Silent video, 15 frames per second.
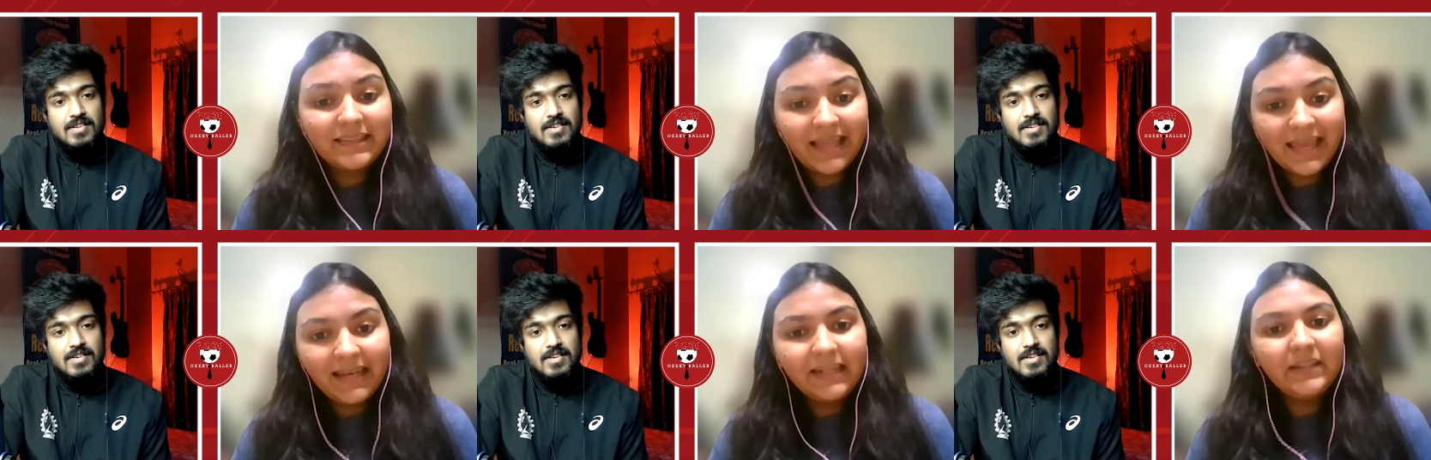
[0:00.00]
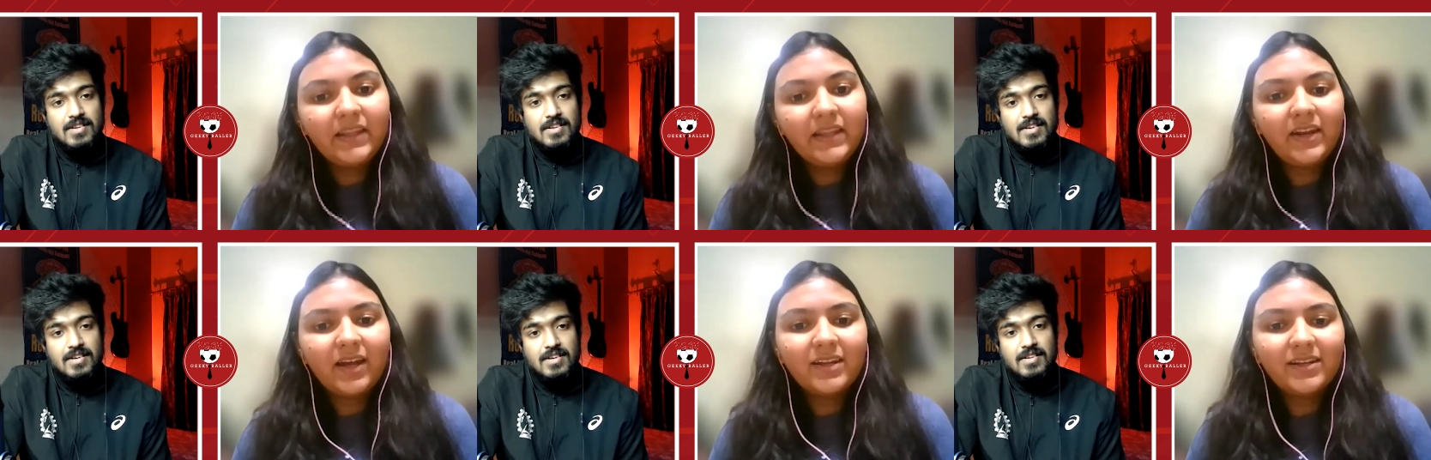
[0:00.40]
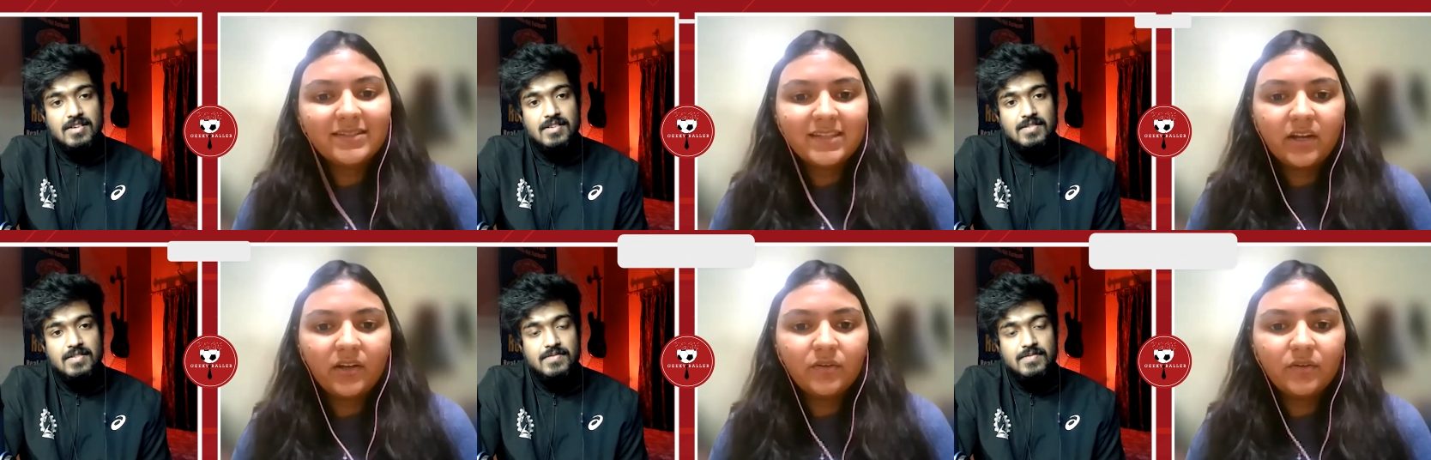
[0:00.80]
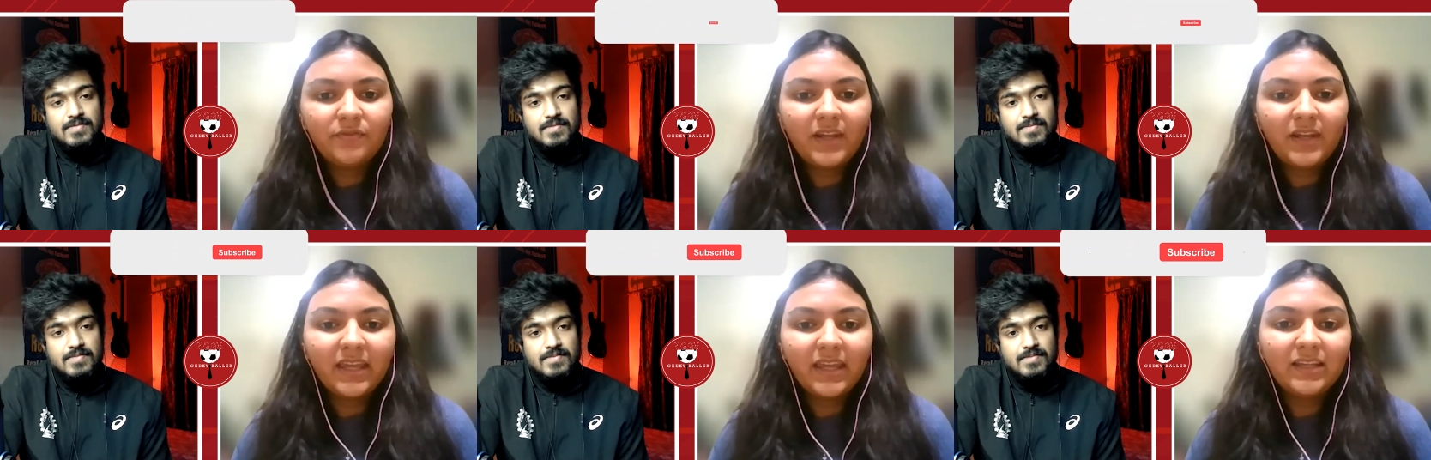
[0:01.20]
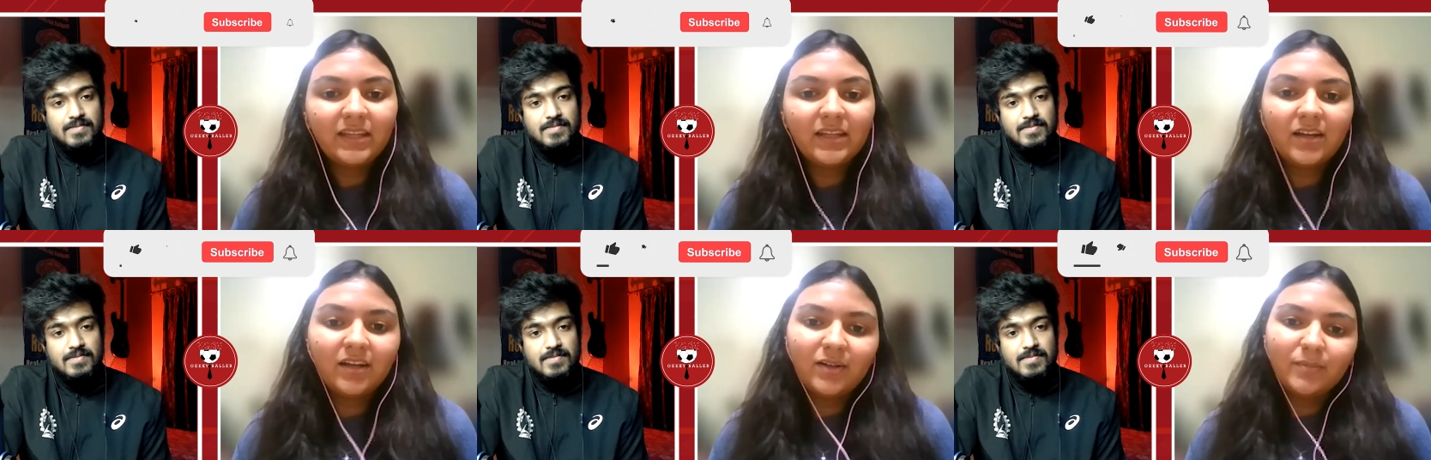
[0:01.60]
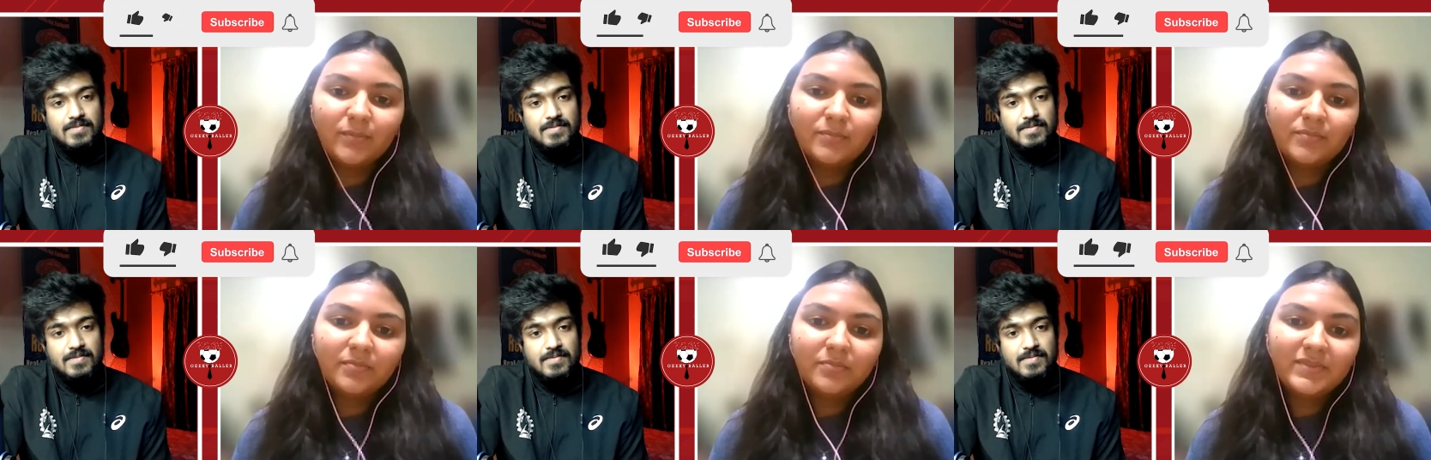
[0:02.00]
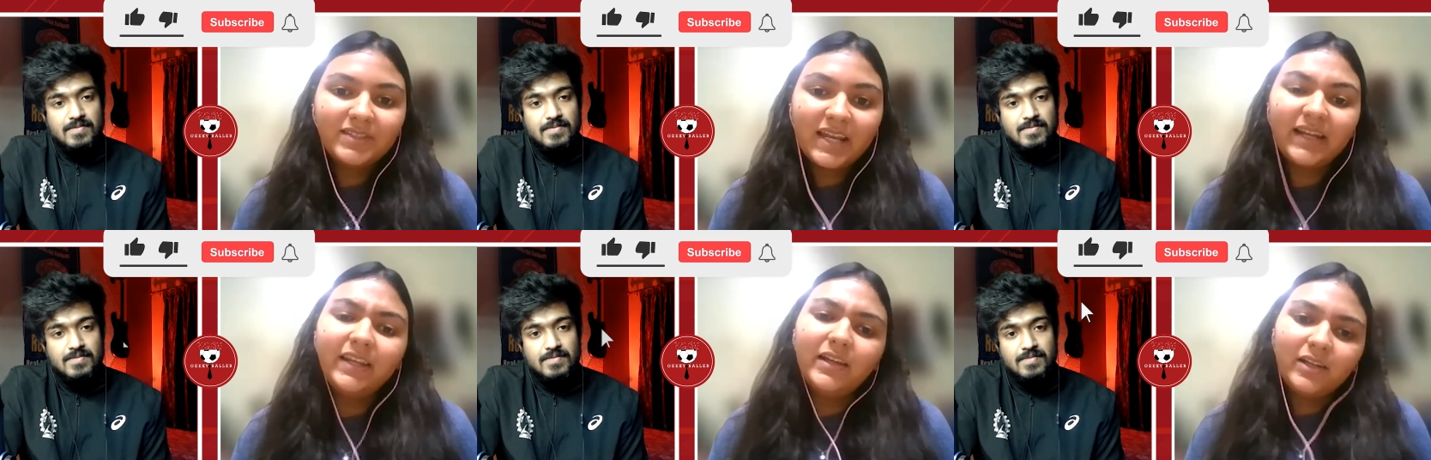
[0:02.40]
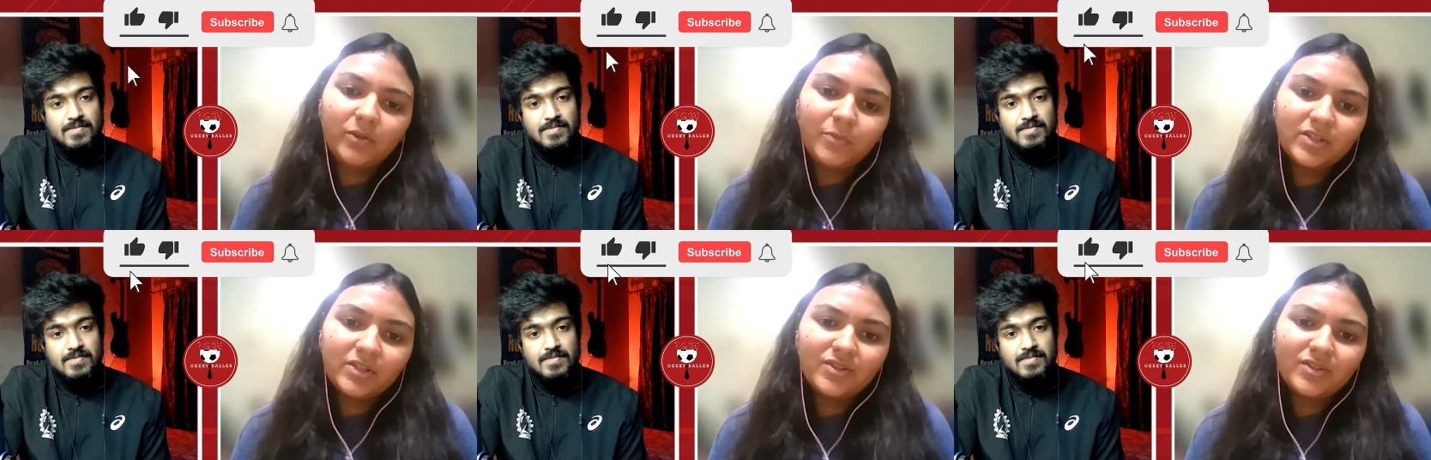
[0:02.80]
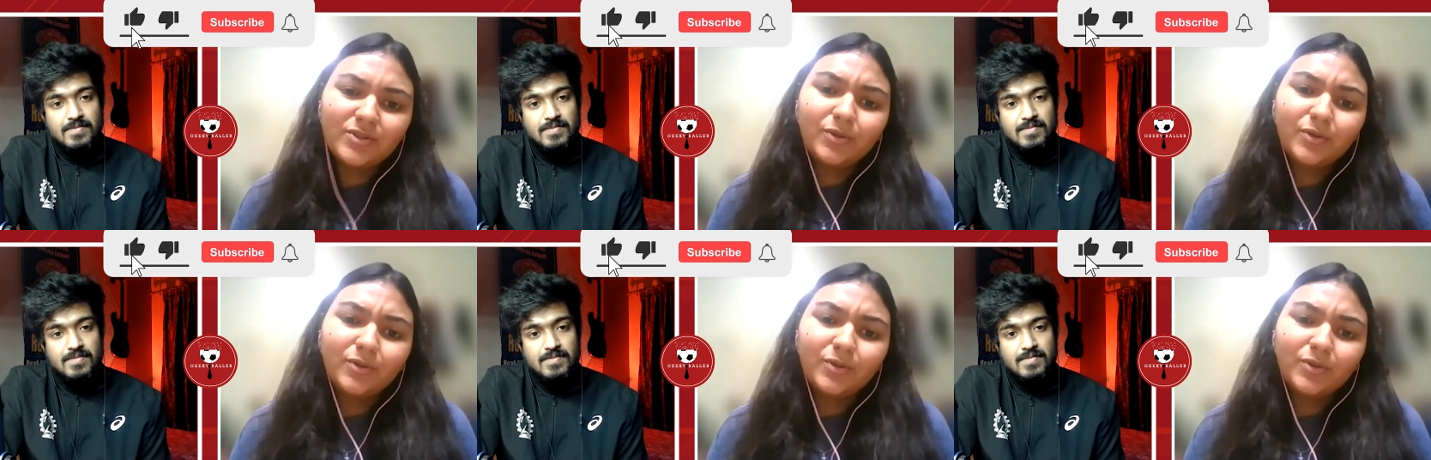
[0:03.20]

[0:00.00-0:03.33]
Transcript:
Speaker 1: then there are a set of like um, technical question so